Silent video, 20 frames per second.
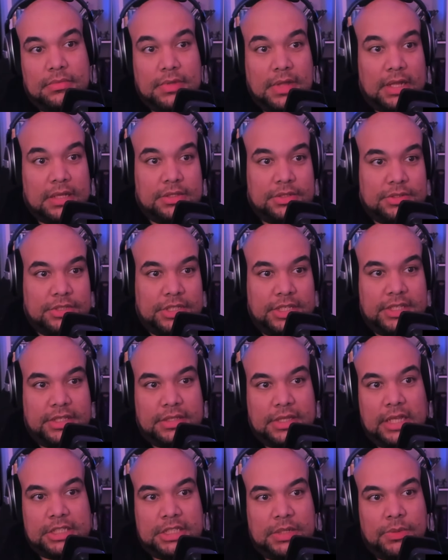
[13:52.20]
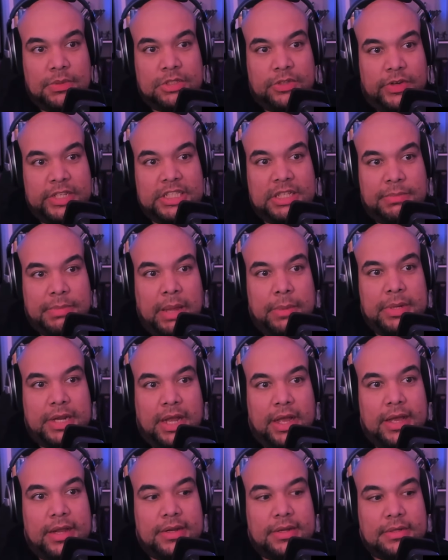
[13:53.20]
that she that she was the reason the baby
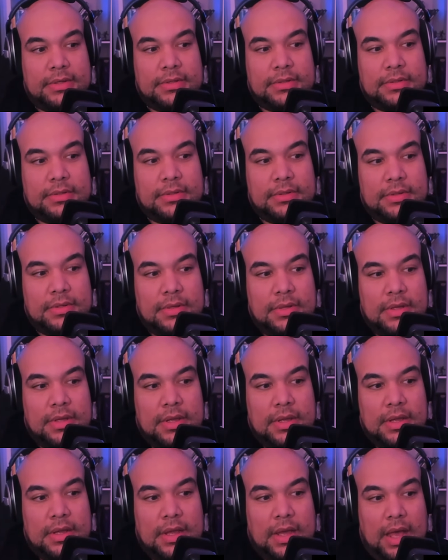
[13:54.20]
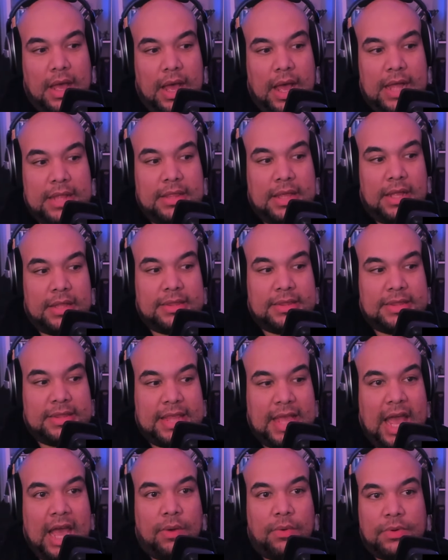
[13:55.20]
died. I thought
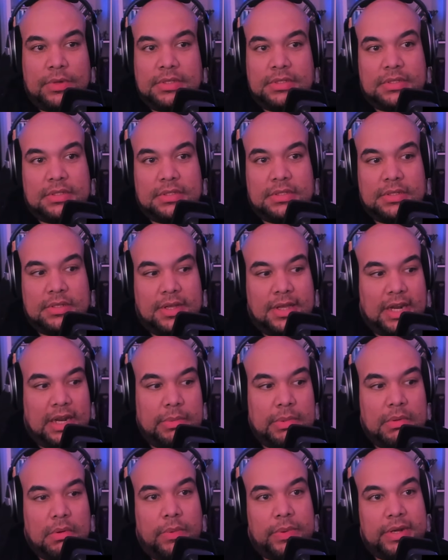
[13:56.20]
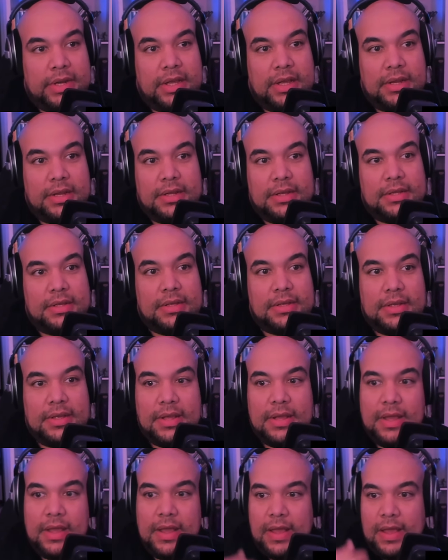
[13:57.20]
that was gonna be what we did.
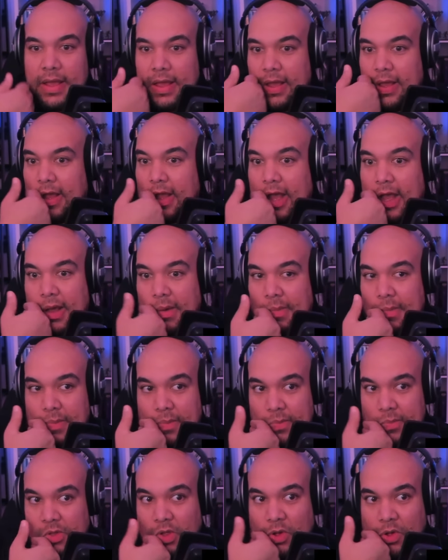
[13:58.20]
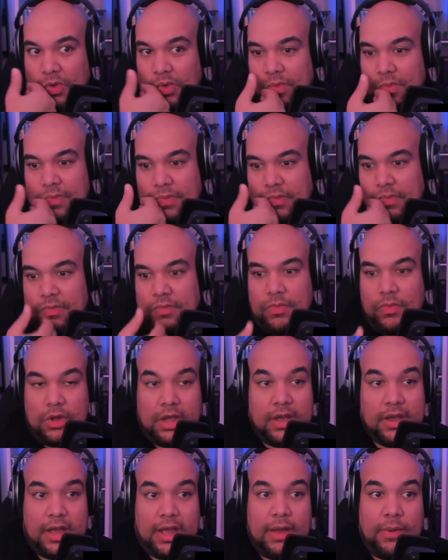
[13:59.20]
Um, so
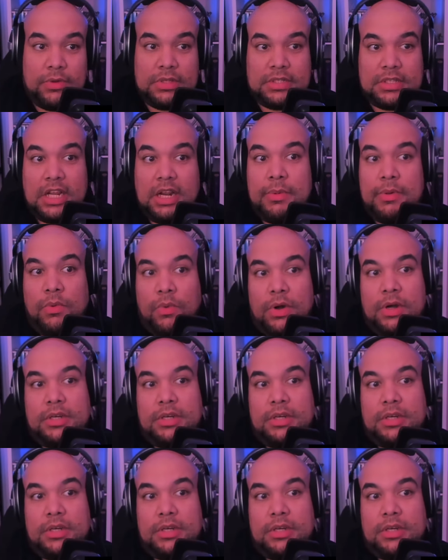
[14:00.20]
it was could have been